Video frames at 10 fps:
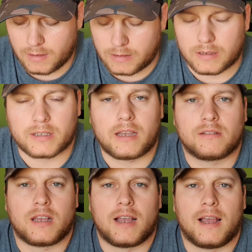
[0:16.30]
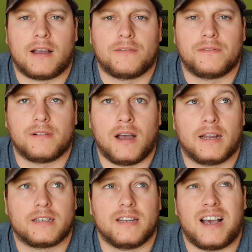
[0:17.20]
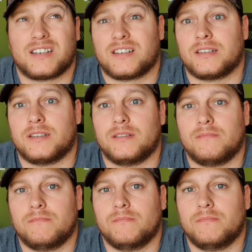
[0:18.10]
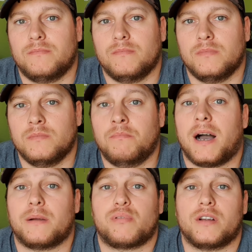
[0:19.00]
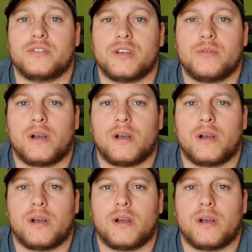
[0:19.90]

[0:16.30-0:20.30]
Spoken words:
scales I have, I didn't actually buy brand new.